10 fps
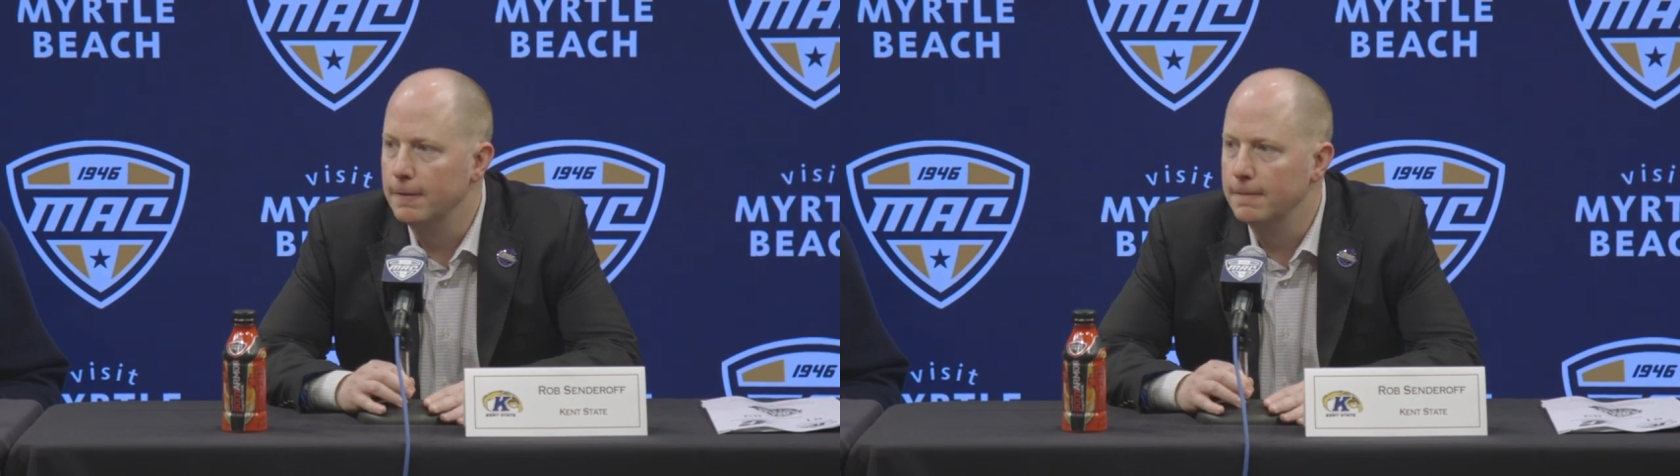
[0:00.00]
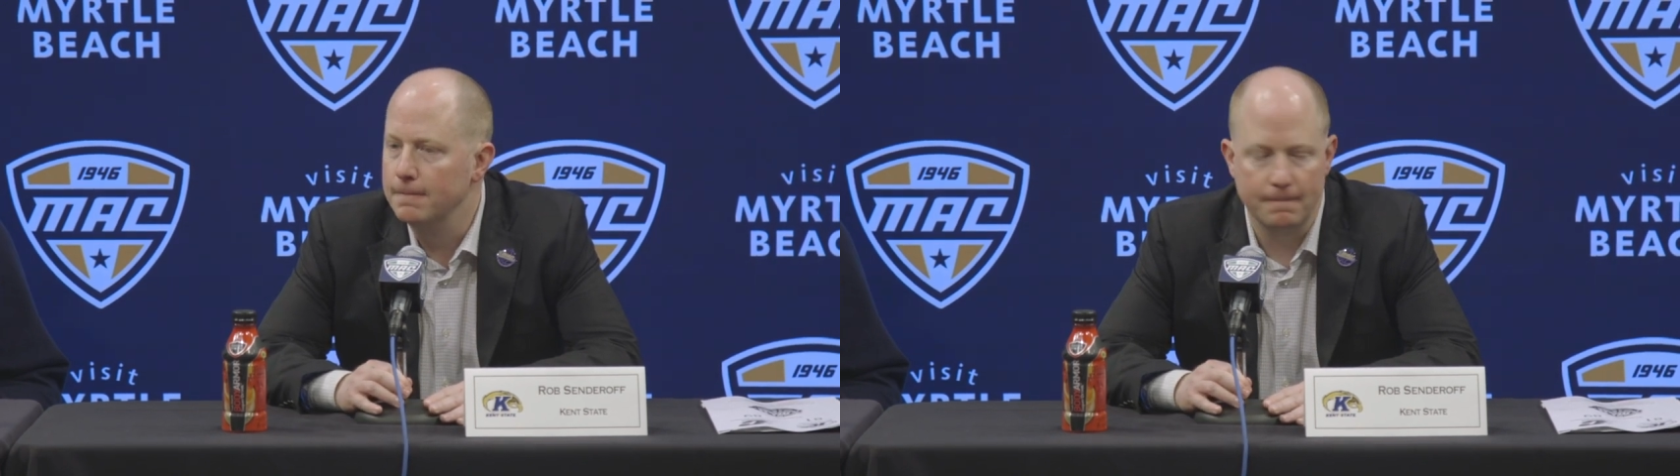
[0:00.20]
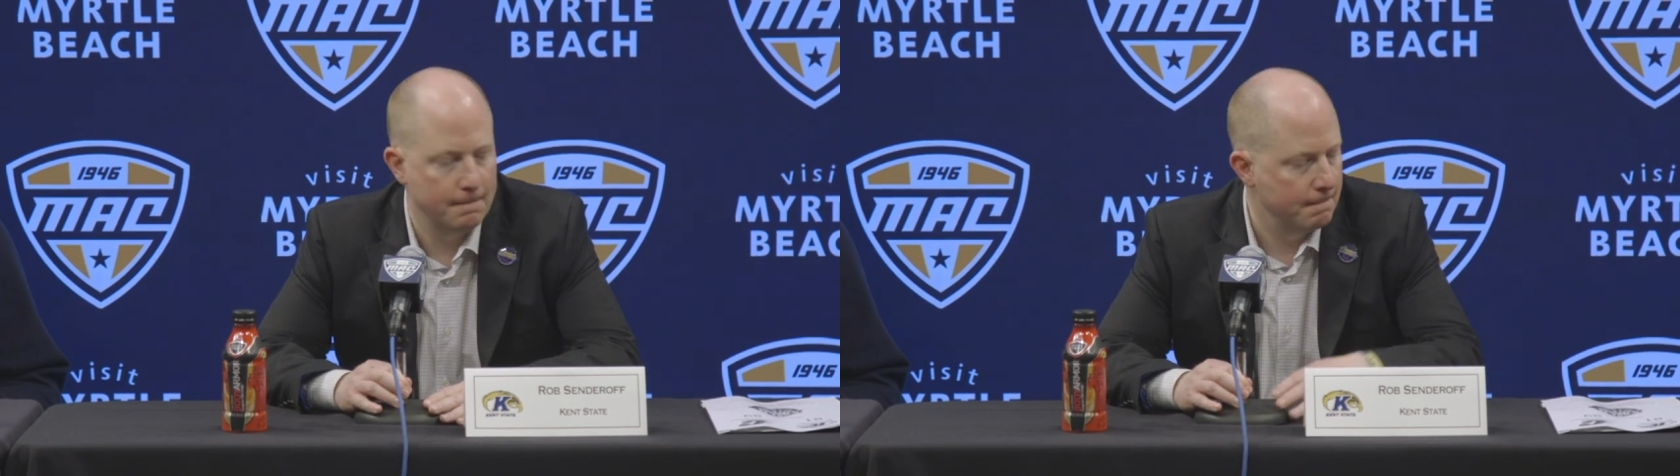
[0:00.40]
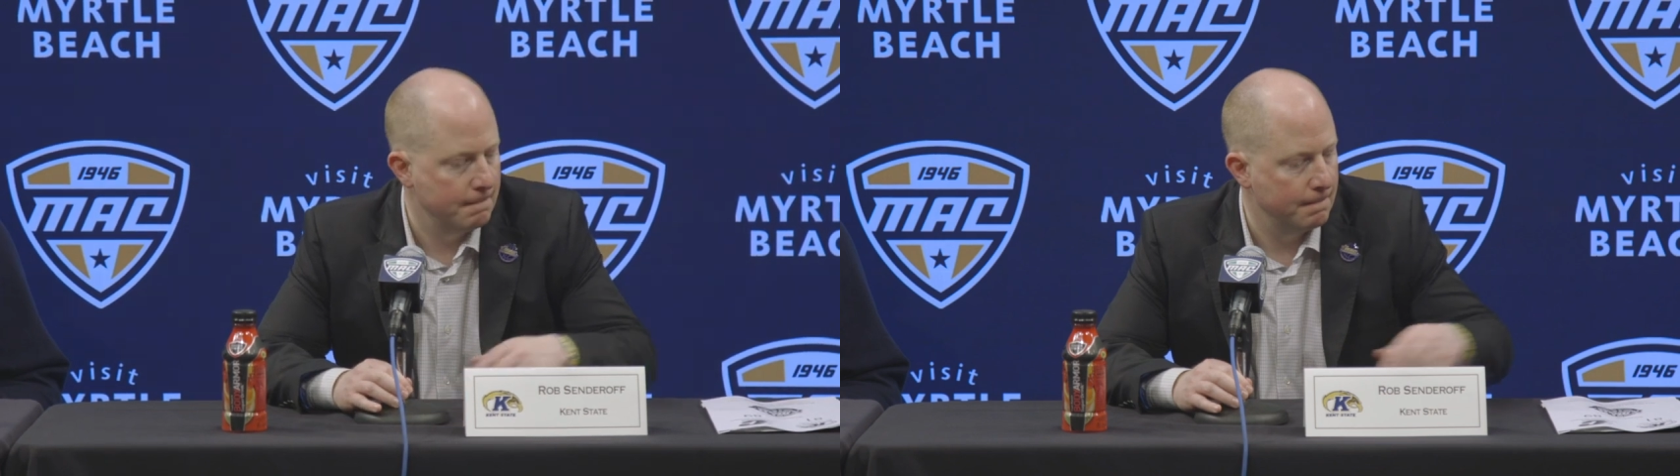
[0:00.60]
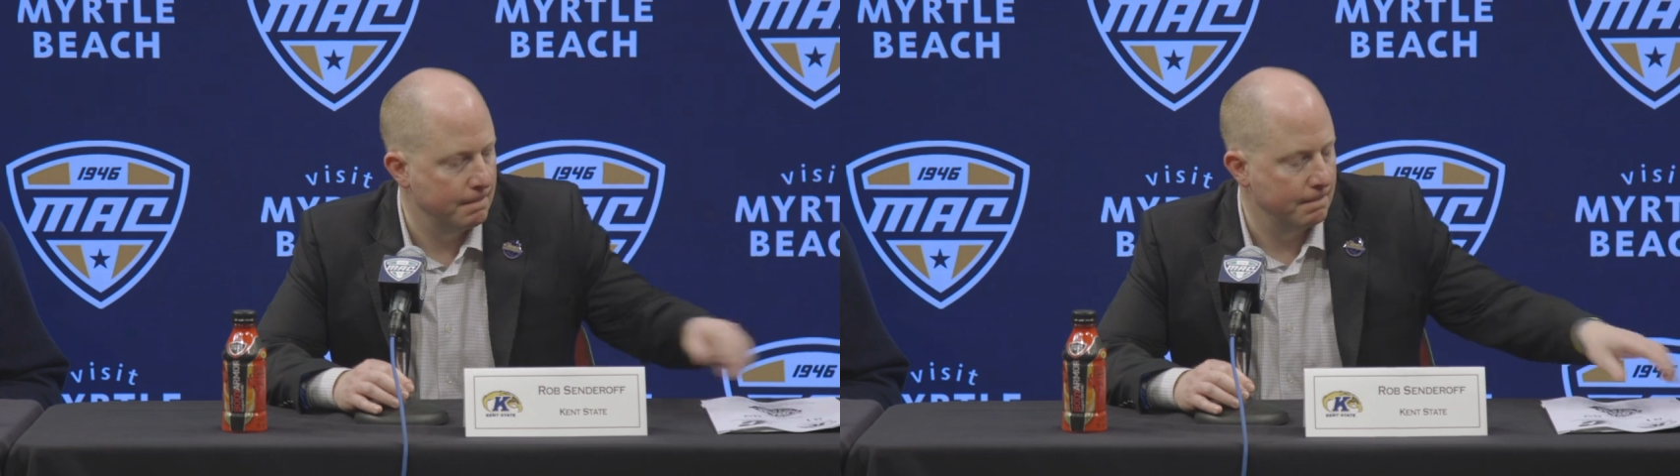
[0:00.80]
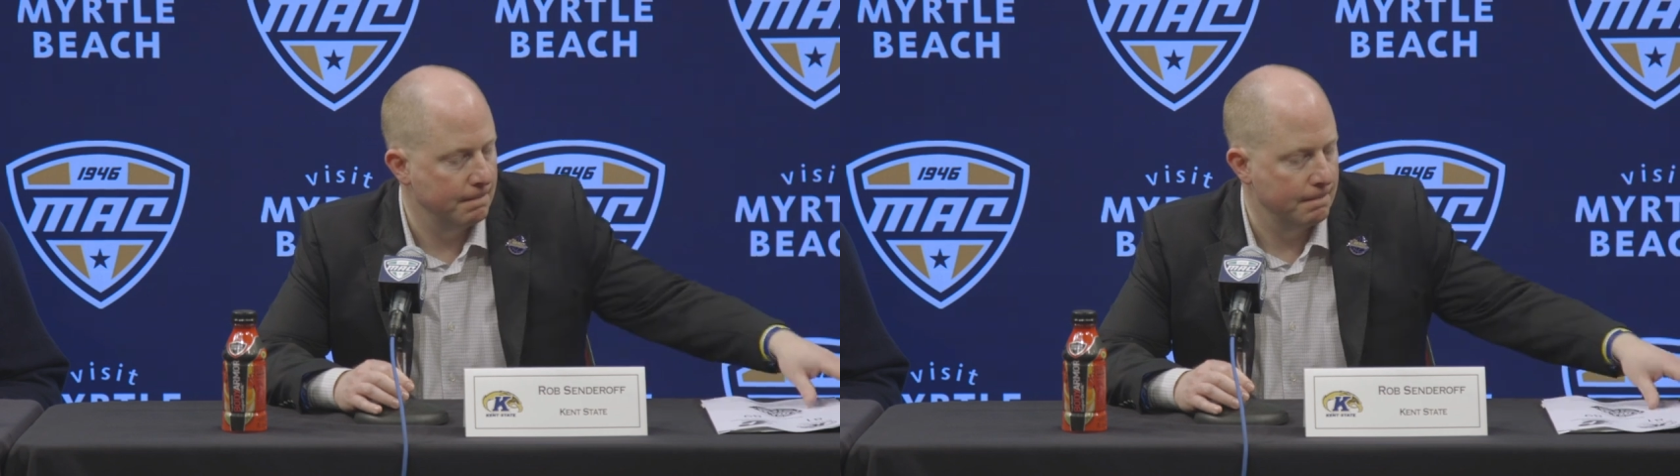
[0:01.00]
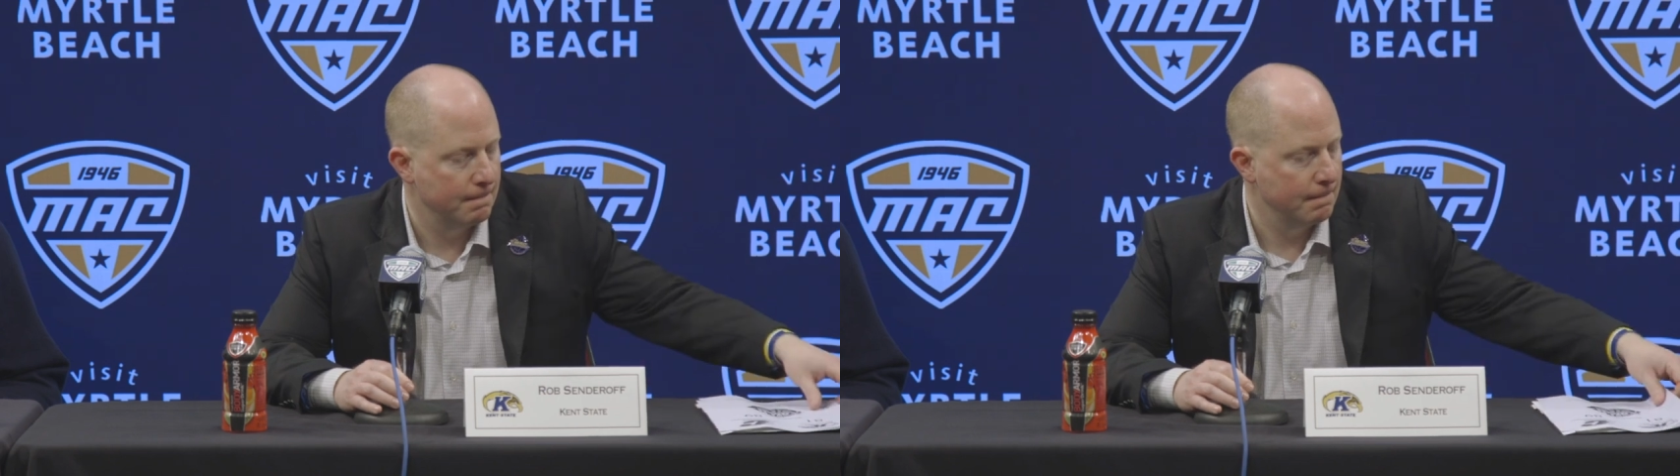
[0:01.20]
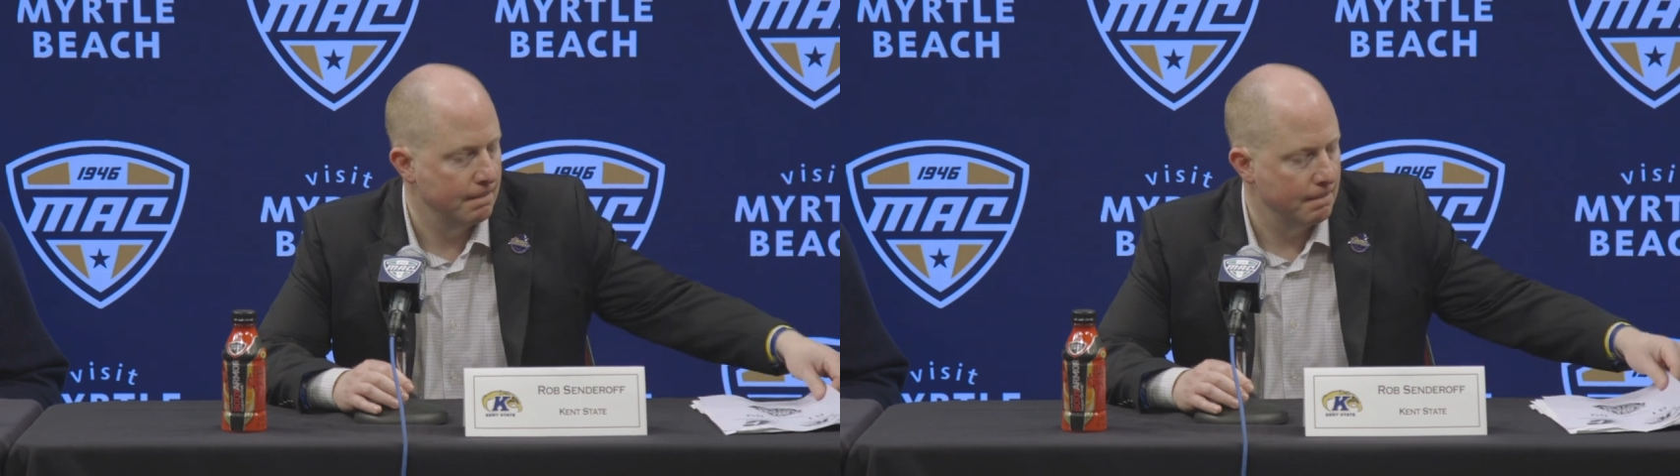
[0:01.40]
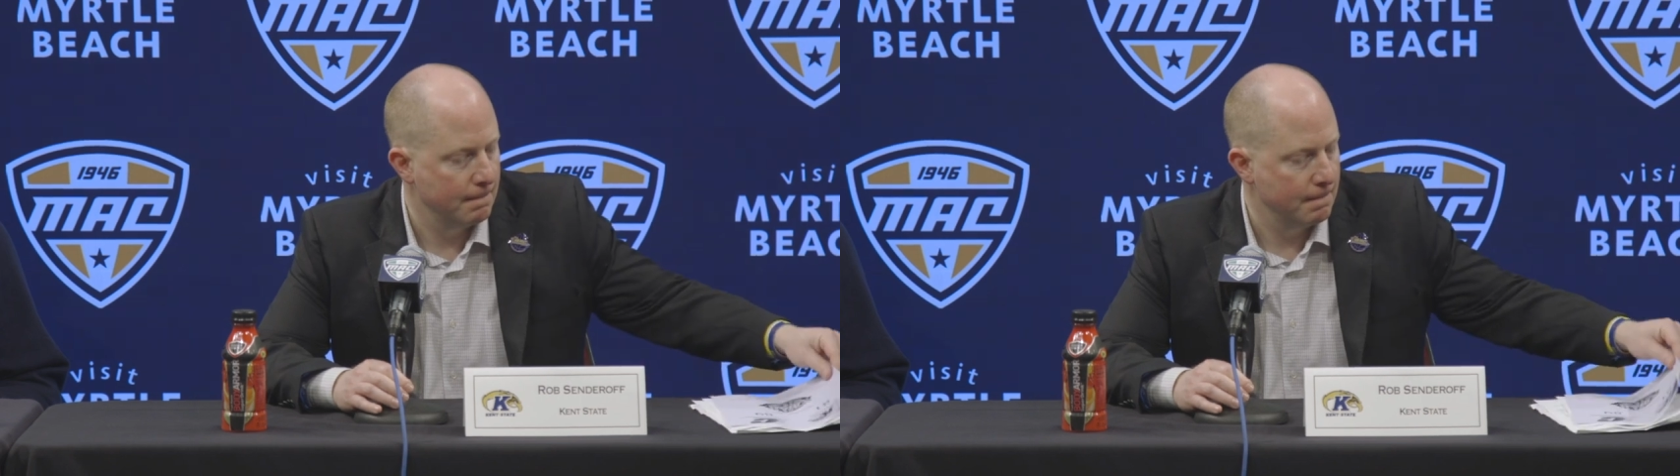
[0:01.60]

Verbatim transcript: Questions for our student athletes?